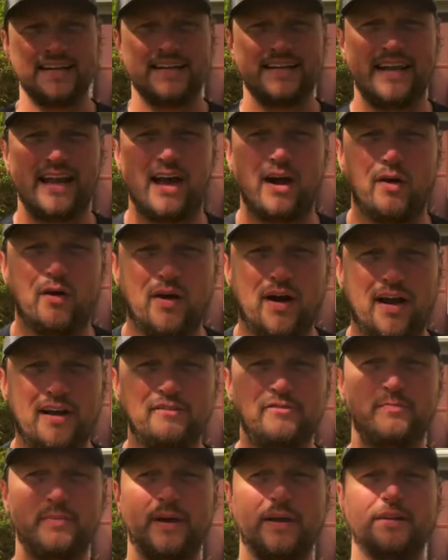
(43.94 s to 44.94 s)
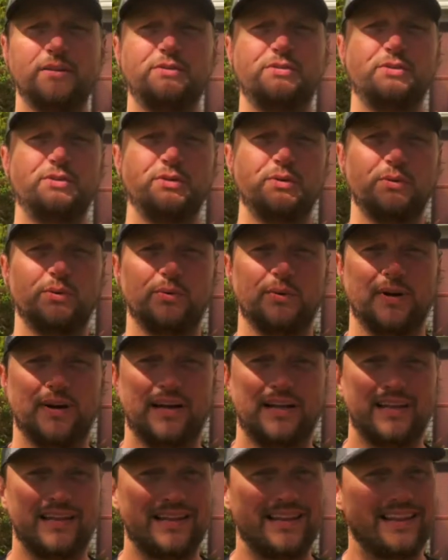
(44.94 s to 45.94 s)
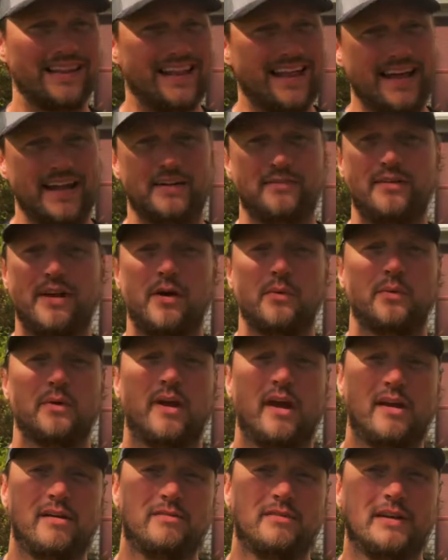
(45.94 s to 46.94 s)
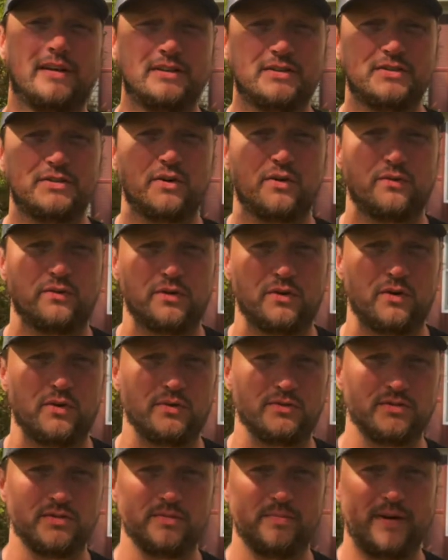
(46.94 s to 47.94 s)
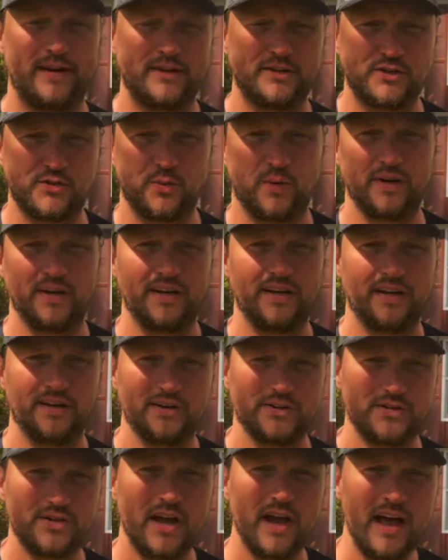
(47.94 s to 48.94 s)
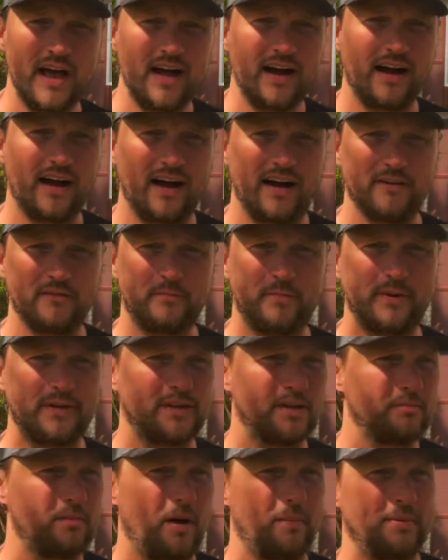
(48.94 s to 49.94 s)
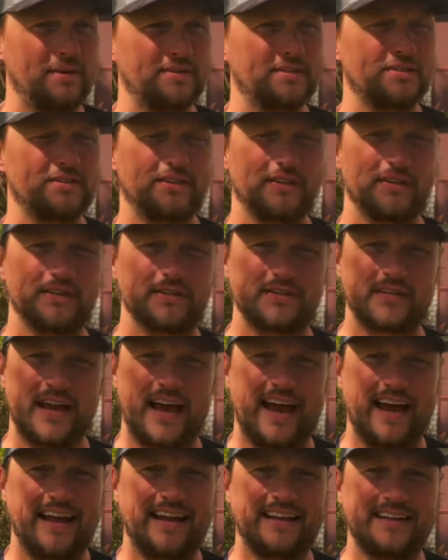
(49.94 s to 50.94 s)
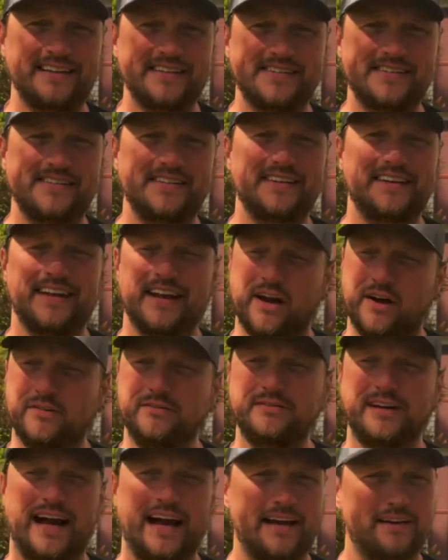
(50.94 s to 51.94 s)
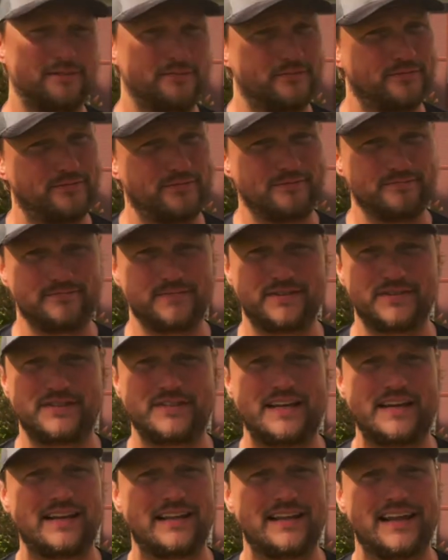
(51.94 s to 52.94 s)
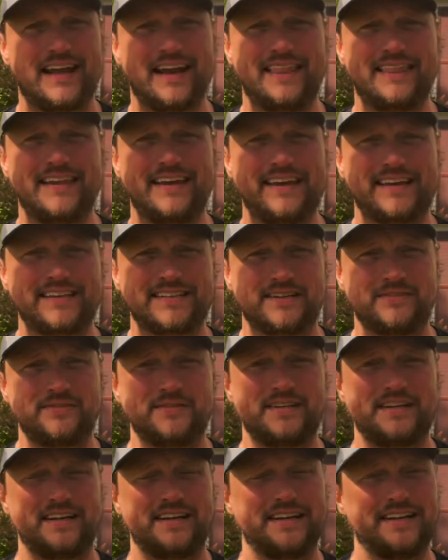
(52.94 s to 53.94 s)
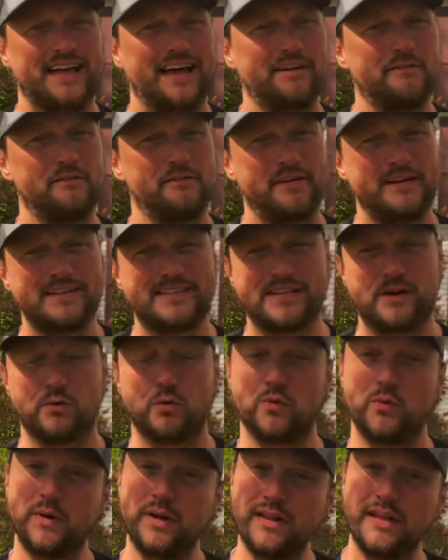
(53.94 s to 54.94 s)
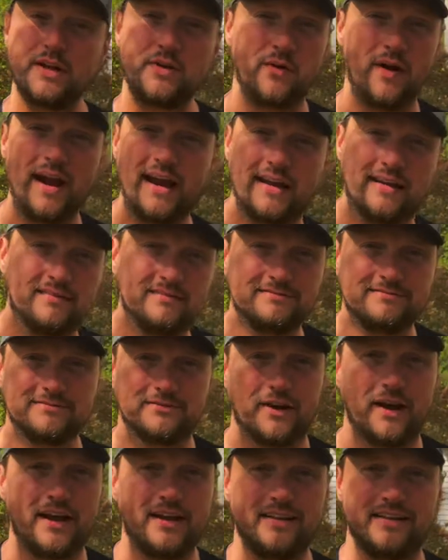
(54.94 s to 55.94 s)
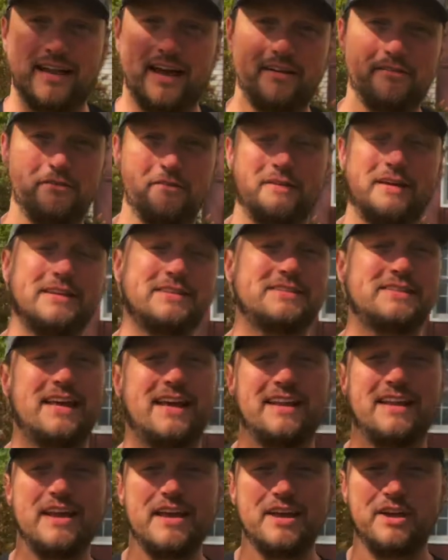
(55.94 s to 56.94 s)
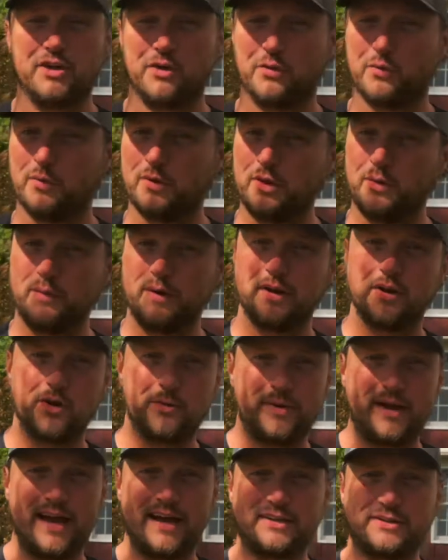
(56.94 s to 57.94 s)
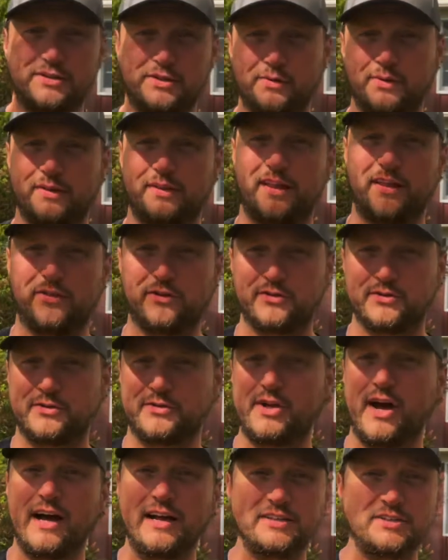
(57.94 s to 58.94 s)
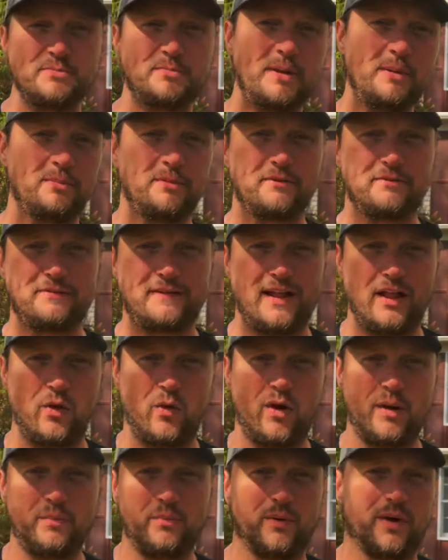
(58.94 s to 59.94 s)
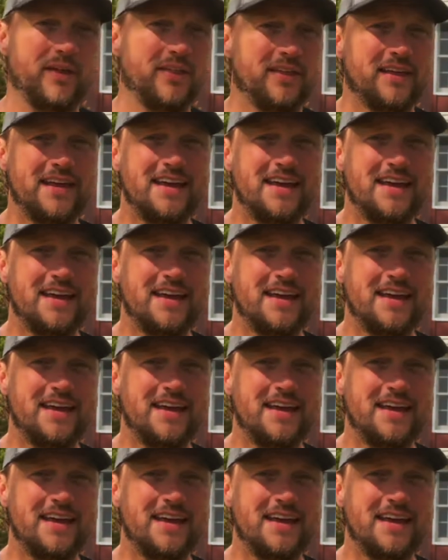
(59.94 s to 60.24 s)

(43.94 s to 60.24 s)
Now, I've been to a lot of networking events over the course of the past 20 years of building my businesses. And, you know, I've seen a lot of things. I've seen a lot of events that were really great, right? A lot of events that you really want to go back to and that there's tons of people to follow up with.